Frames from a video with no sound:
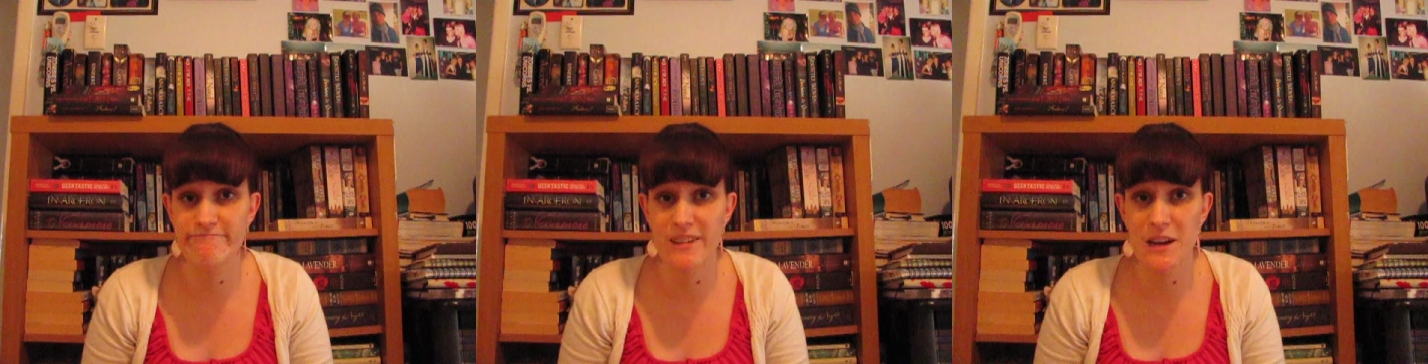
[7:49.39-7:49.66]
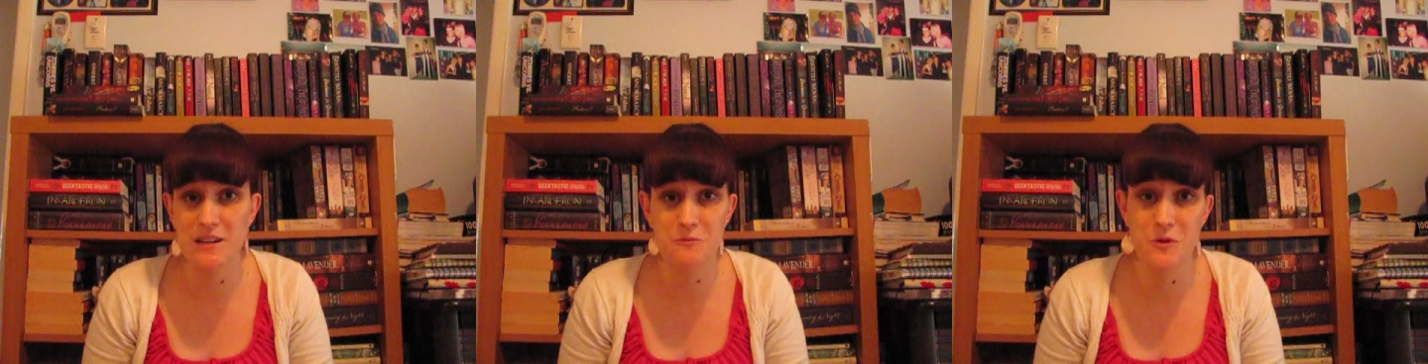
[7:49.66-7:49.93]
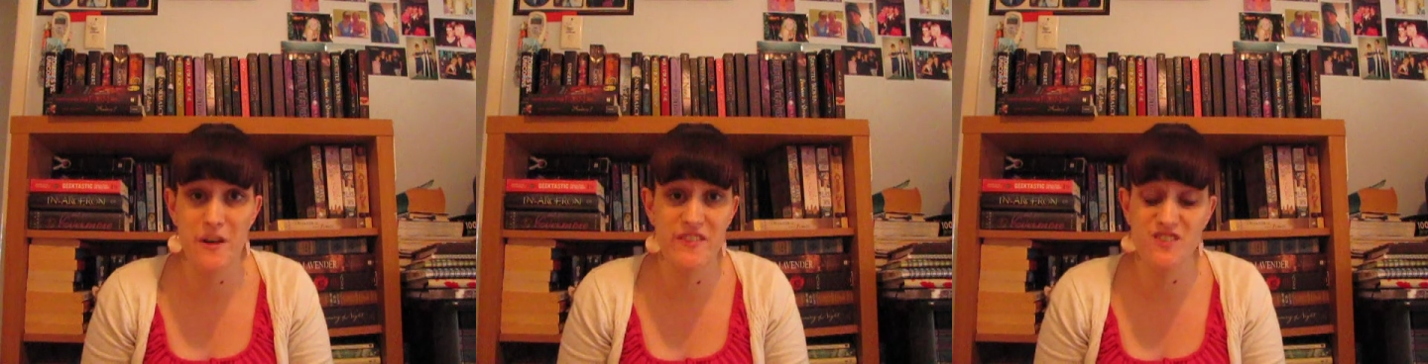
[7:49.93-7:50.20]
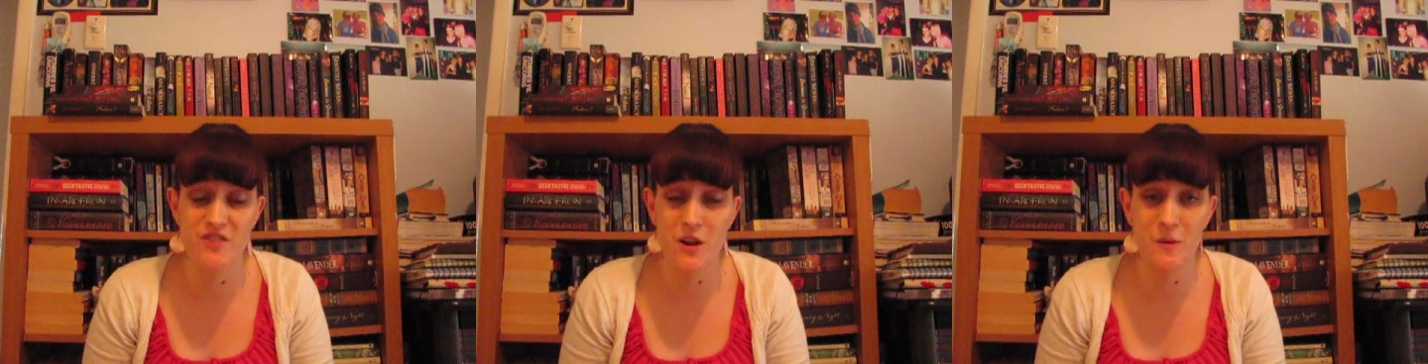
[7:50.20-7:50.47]
I didn't word
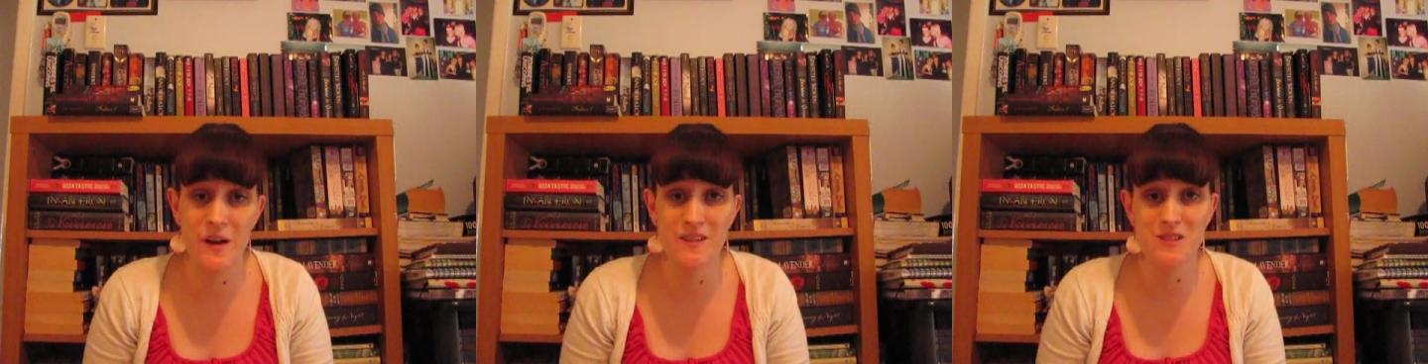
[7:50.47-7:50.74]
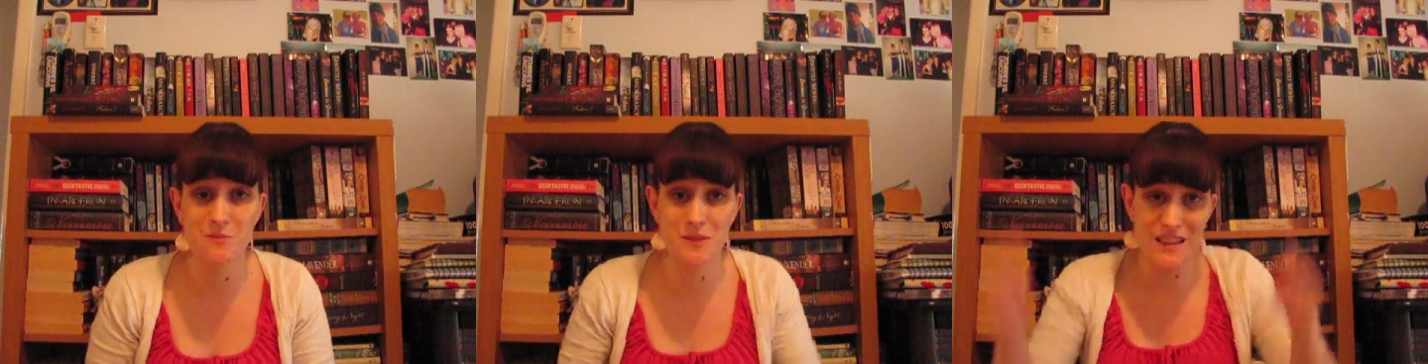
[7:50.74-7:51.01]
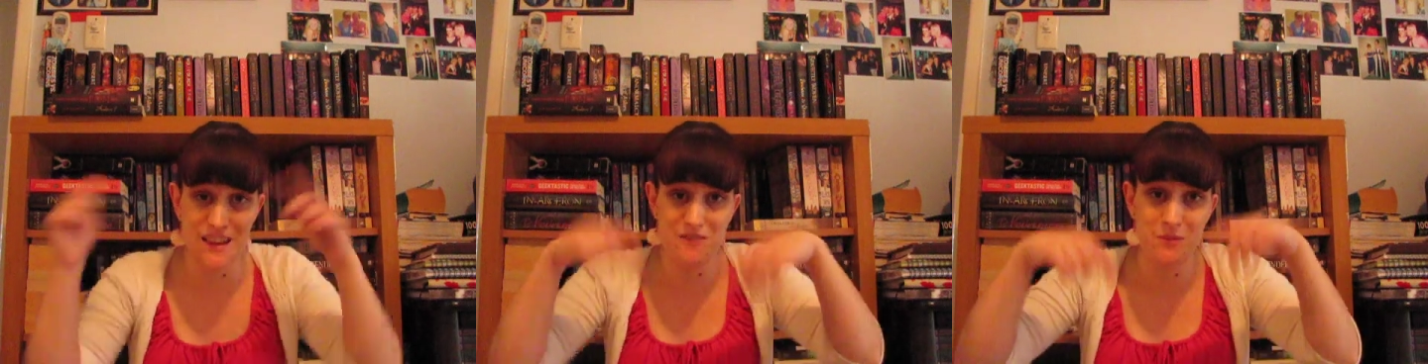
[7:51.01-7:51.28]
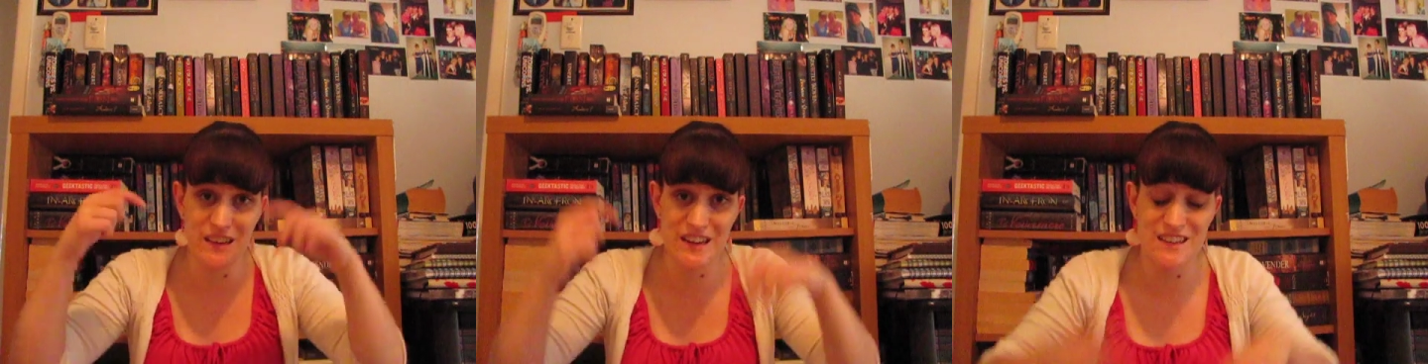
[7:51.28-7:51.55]
this very well, so I'm going to leave
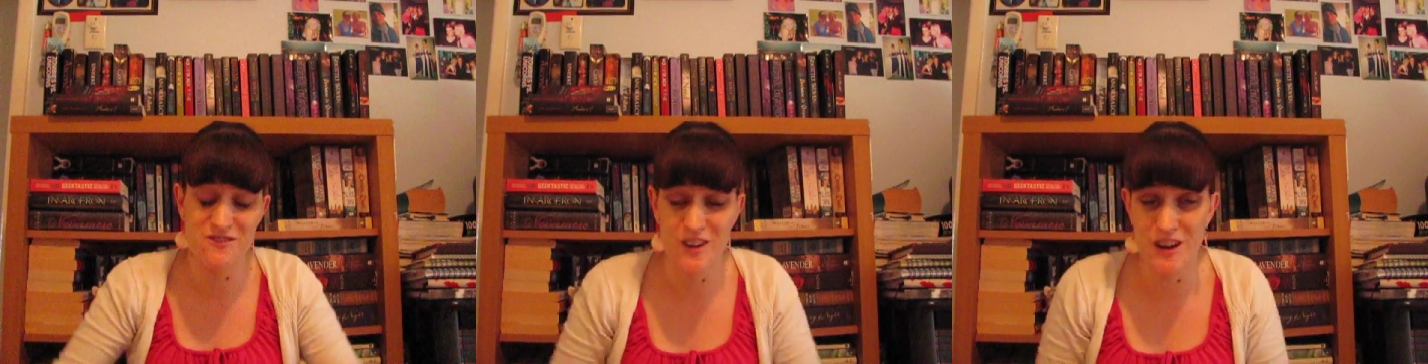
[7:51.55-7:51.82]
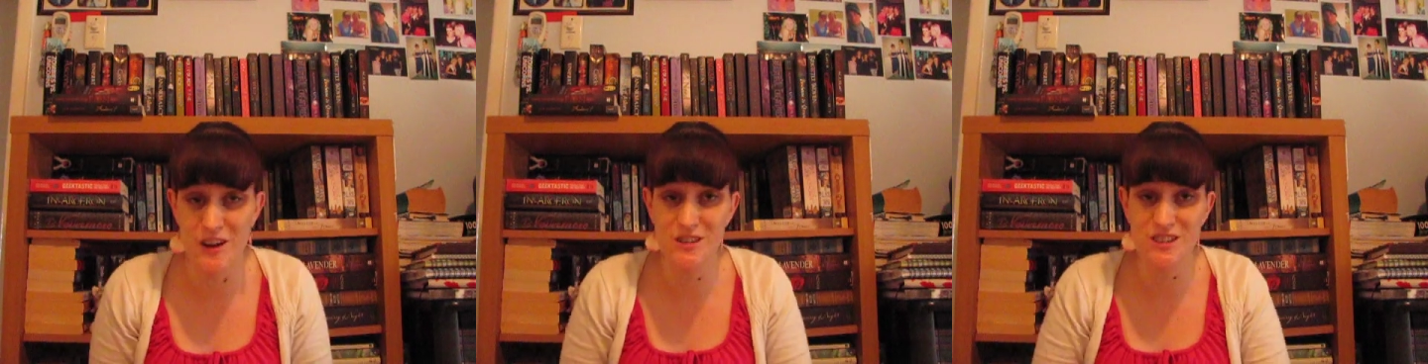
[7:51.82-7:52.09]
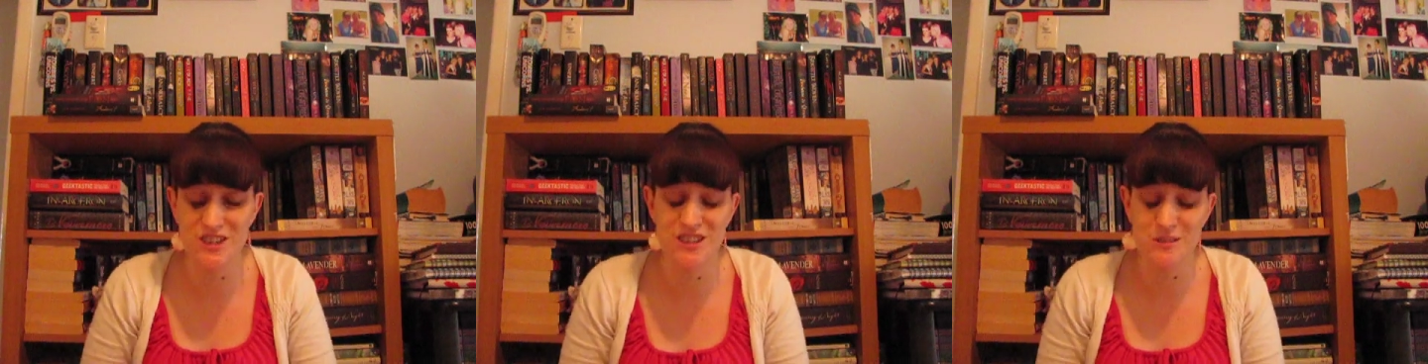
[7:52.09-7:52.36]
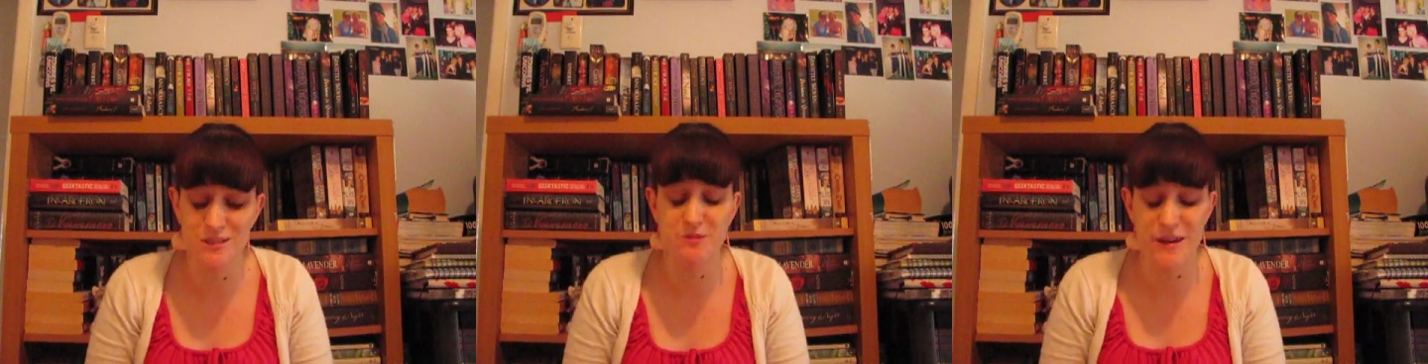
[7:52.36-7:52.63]
Melina's videos because
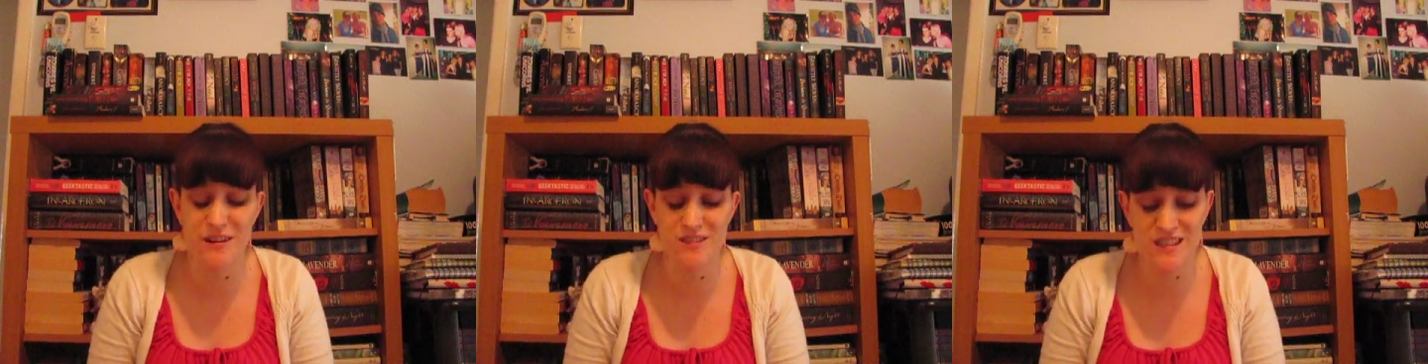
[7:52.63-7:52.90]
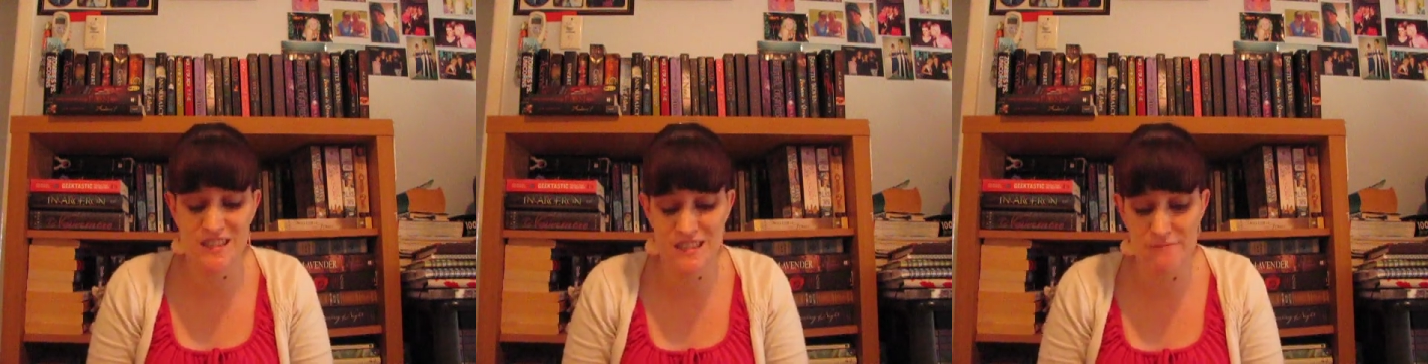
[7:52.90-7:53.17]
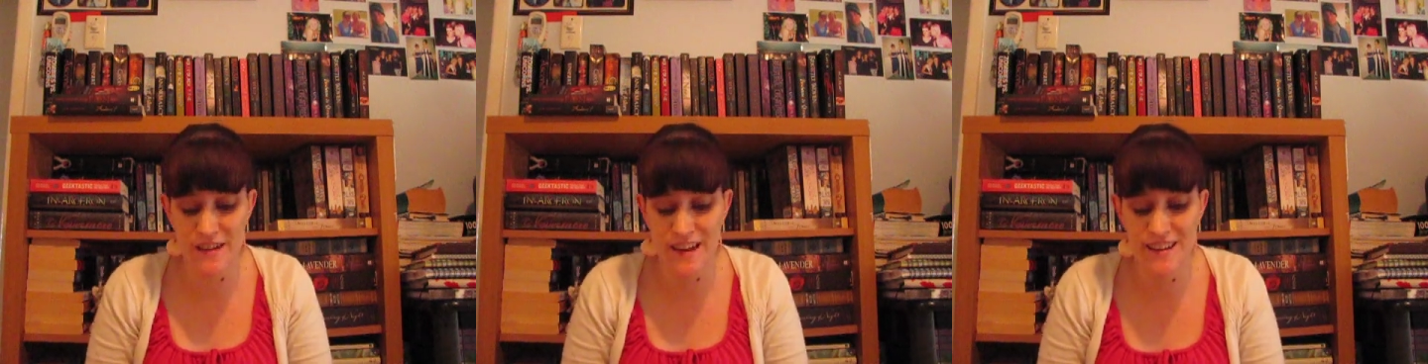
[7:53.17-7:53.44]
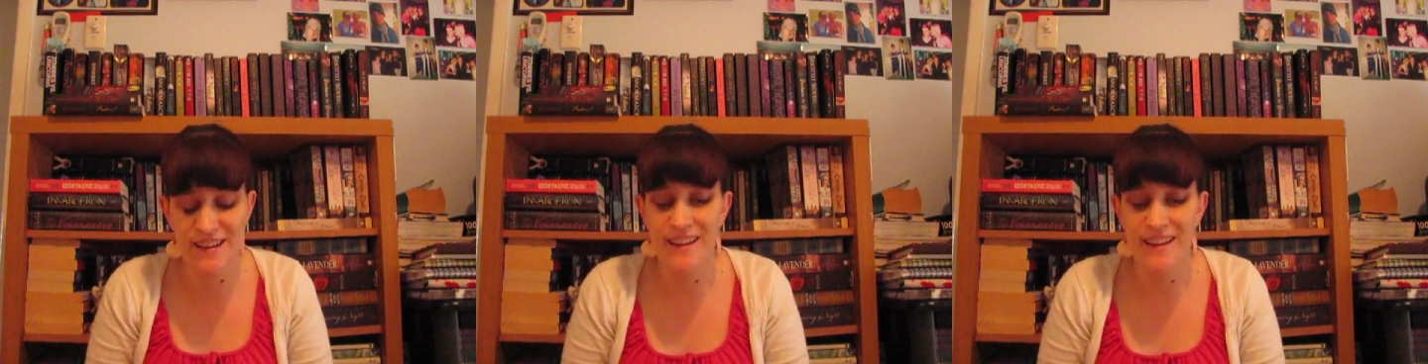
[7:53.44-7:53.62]
she's much better at this than me.